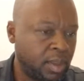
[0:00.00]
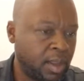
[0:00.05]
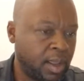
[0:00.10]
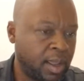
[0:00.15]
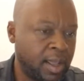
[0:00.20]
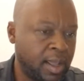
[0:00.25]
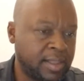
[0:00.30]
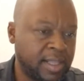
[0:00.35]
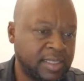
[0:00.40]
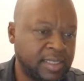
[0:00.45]

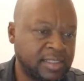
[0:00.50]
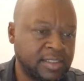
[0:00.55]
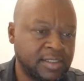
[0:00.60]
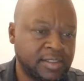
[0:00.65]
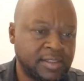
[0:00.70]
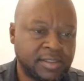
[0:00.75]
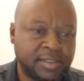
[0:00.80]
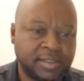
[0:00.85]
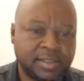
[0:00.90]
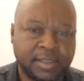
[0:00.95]
That
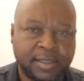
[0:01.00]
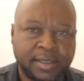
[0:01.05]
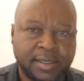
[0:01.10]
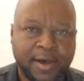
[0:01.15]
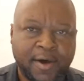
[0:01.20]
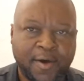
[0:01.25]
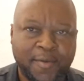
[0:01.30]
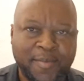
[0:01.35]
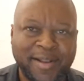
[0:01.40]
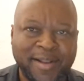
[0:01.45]
is
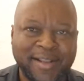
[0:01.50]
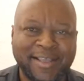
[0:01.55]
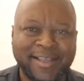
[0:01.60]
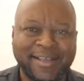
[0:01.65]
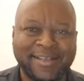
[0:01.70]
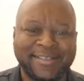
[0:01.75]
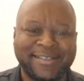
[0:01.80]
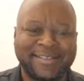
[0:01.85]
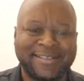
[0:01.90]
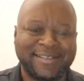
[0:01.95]
how many
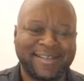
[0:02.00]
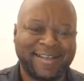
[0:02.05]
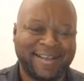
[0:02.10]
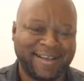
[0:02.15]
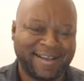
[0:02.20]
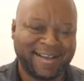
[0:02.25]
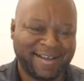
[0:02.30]
years